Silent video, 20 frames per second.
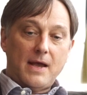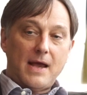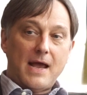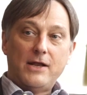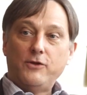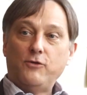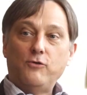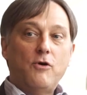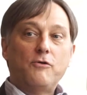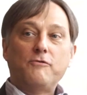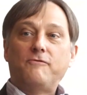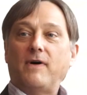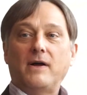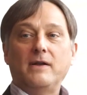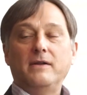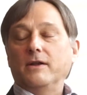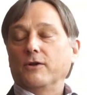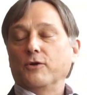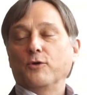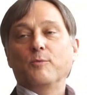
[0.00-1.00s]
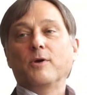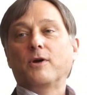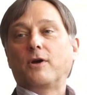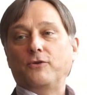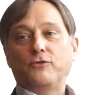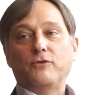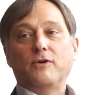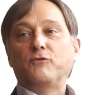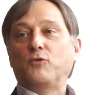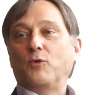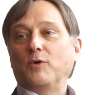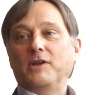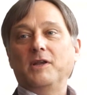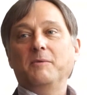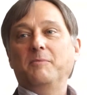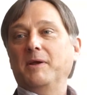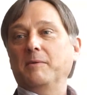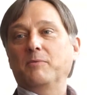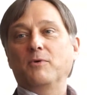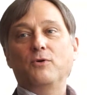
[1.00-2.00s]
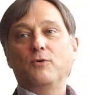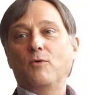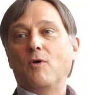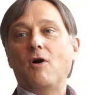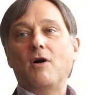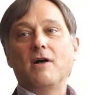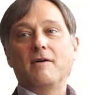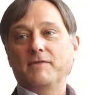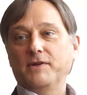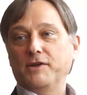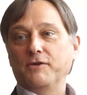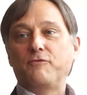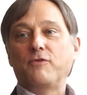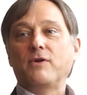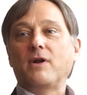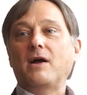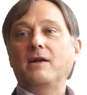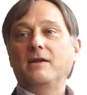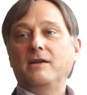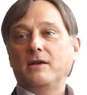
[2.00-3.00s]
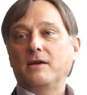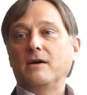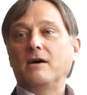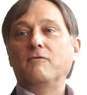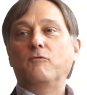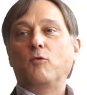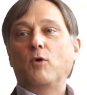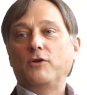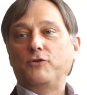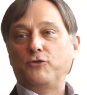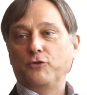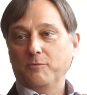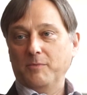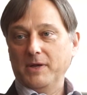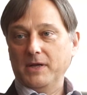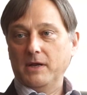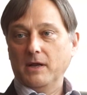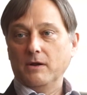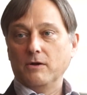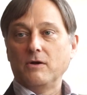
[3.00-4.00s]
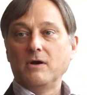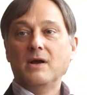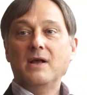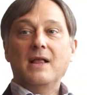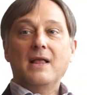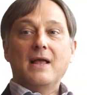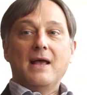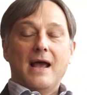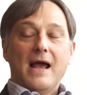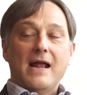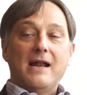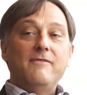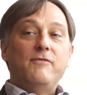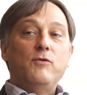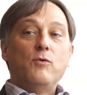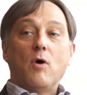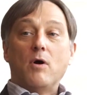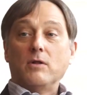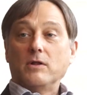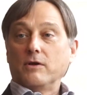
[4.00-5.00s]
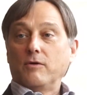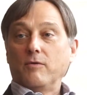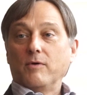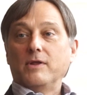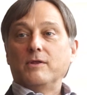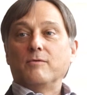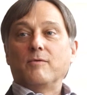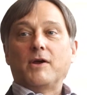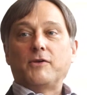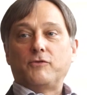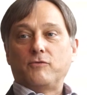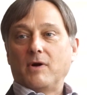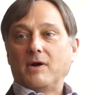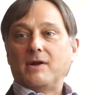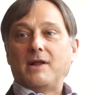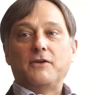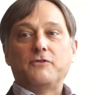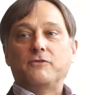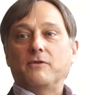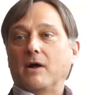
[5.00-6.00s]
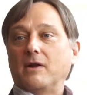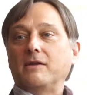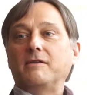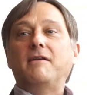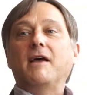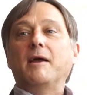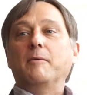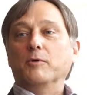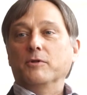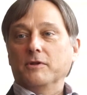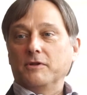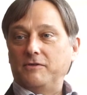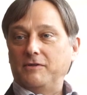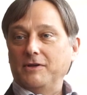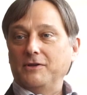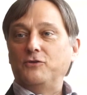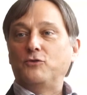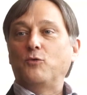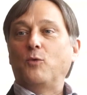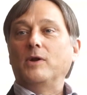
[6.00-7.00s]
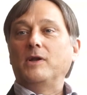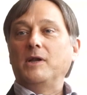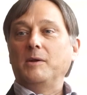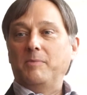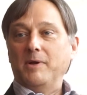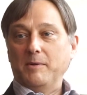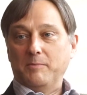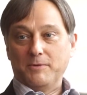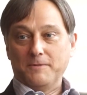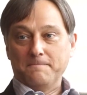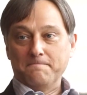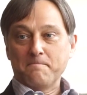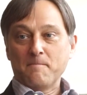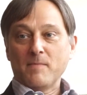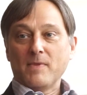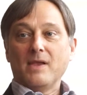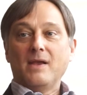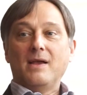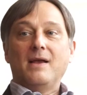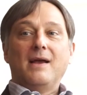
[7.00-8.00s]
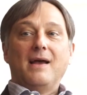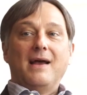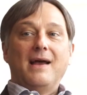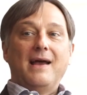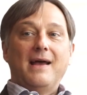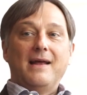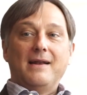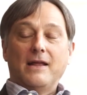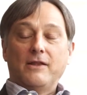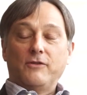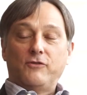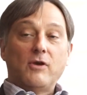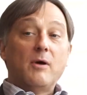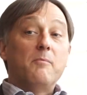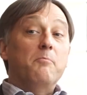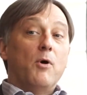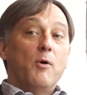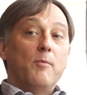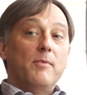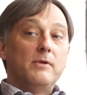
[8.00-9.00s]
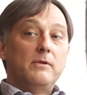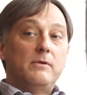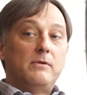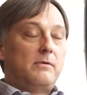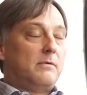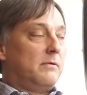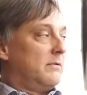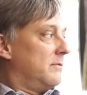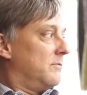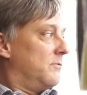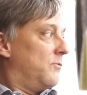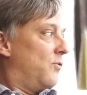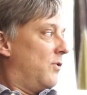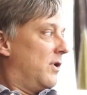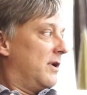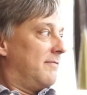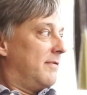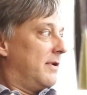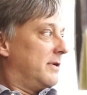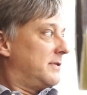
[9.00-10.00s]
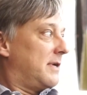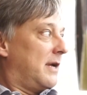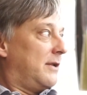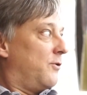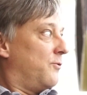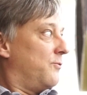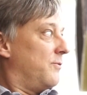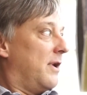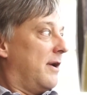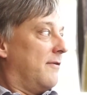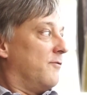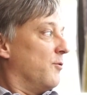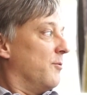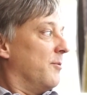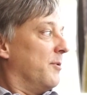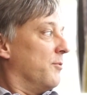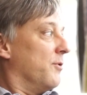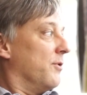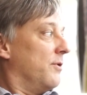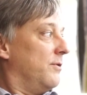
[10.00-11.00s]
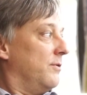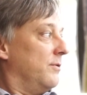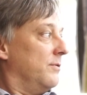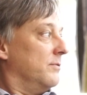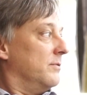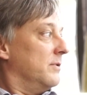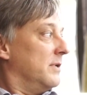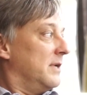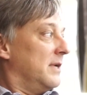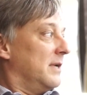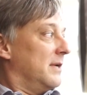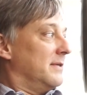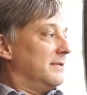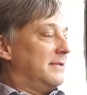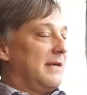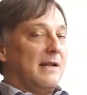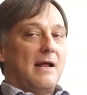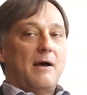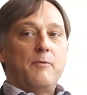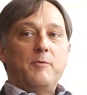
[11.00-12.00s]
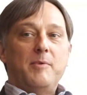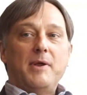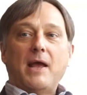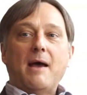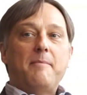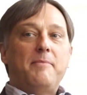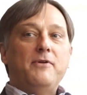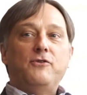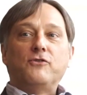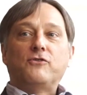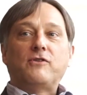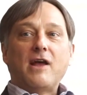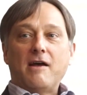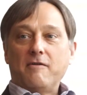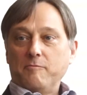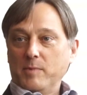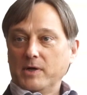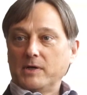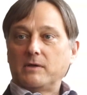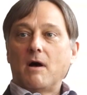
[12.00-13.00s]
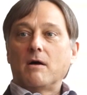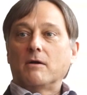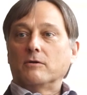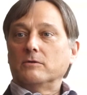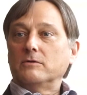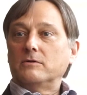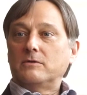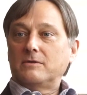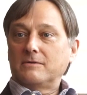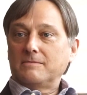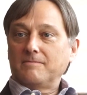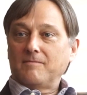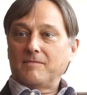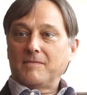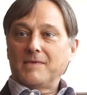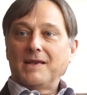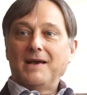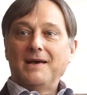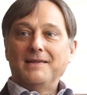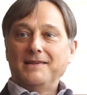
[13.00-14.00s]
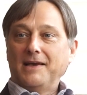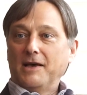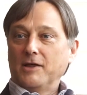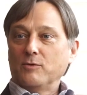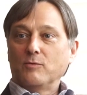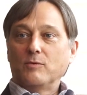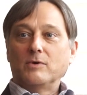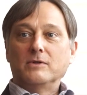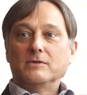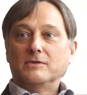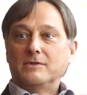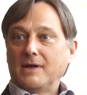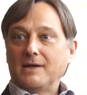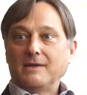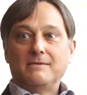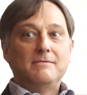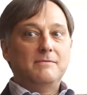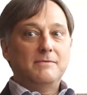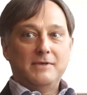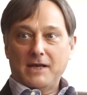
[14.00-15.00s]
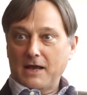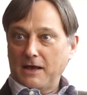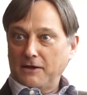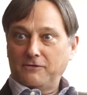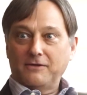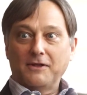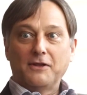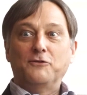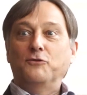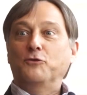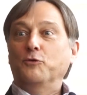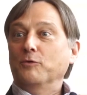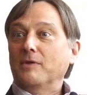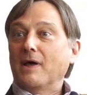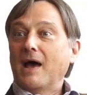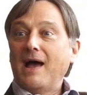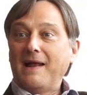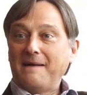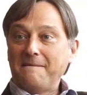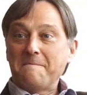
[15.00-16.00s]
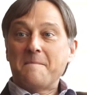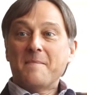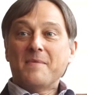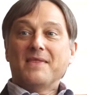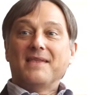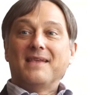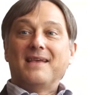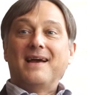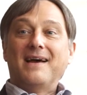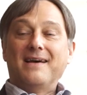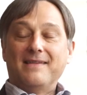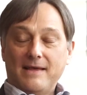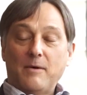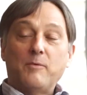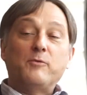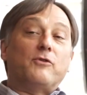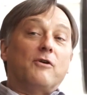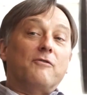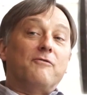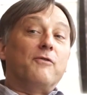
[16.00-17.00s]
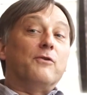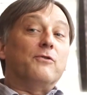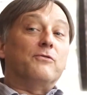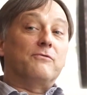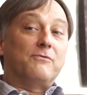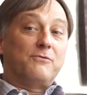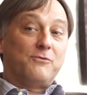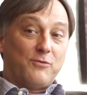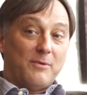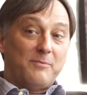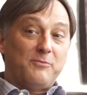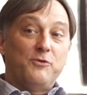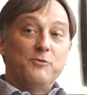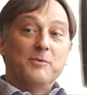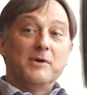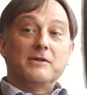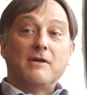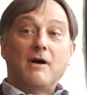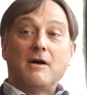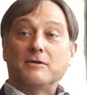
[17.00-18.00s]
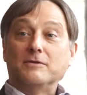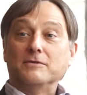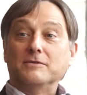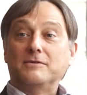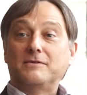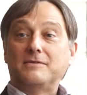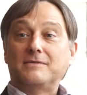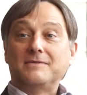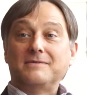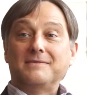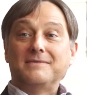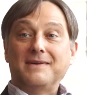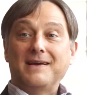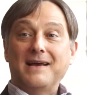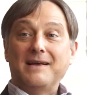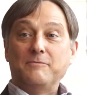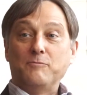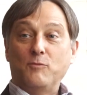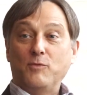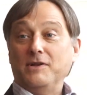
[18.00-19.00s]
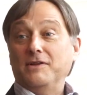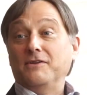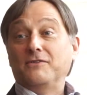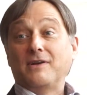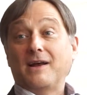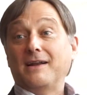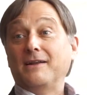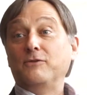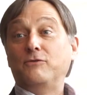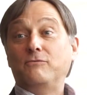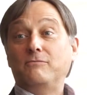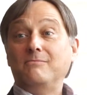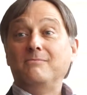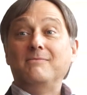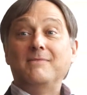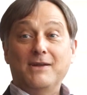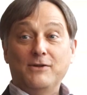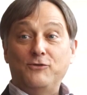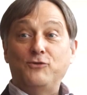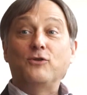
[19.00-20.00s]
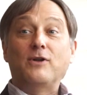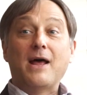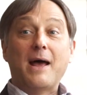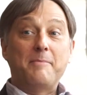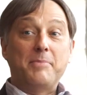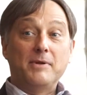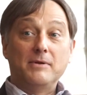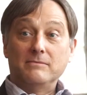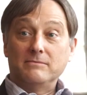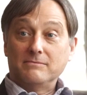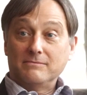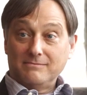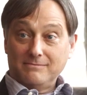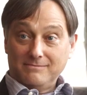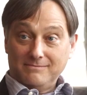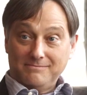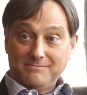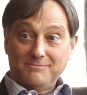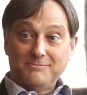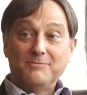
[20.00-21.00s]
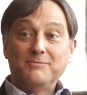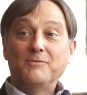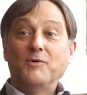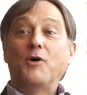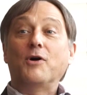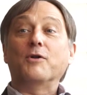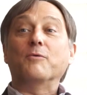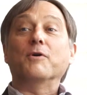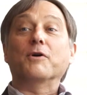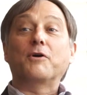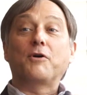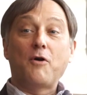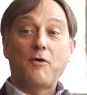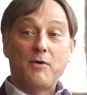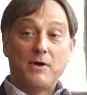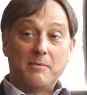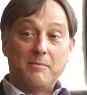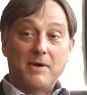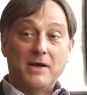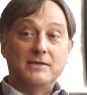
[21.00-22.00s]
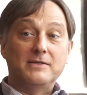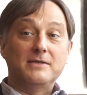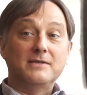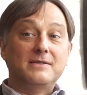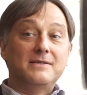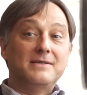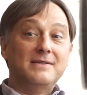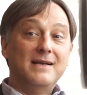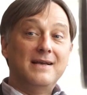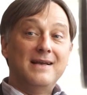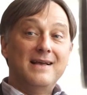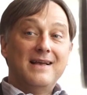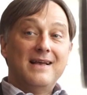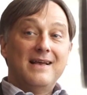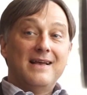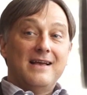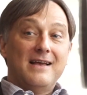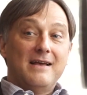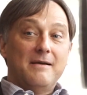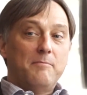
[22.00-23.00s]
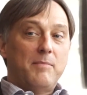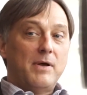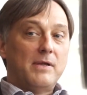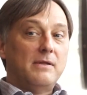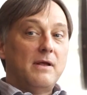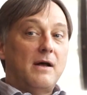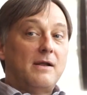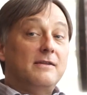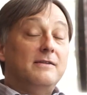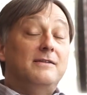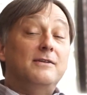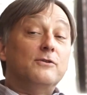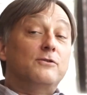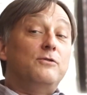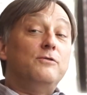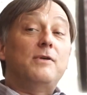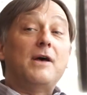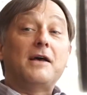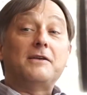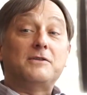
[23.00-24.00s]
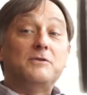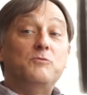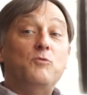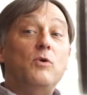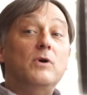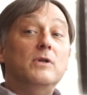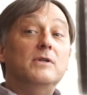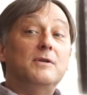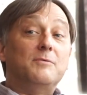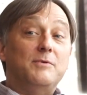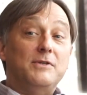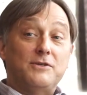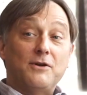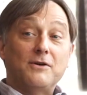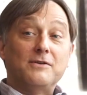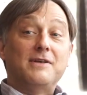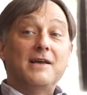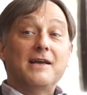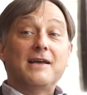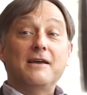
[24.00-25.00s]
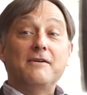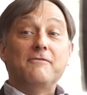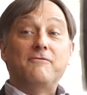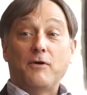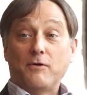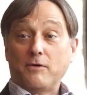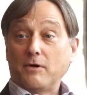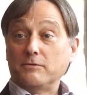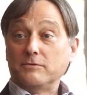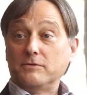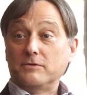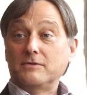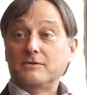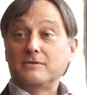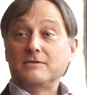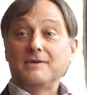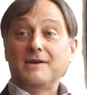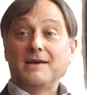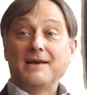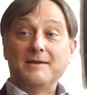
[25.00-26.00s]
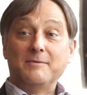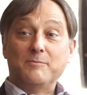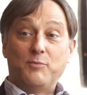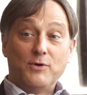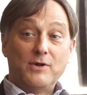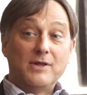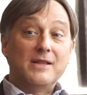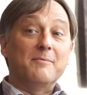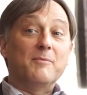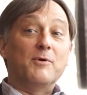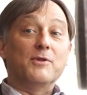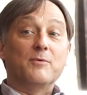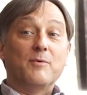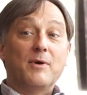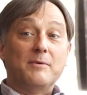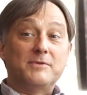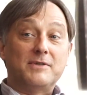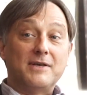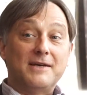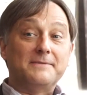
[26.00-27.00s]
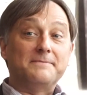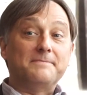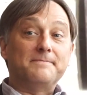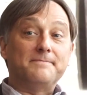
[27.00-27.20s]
And you don't find dinner because you have 20 people who all have a different idea of what should be dinner. And if you all agree, the restaurant has not a table that seats 20 people. And at some moment, one of us, I don't ever remember who, said, I would be happy just to have McDonald's. And the other one said, Yes, let's do that. And that was our first trip to McDonald's, and we decided it should happen on a recurring basis. But not until 2001 did we start taking photos and putting them on the website.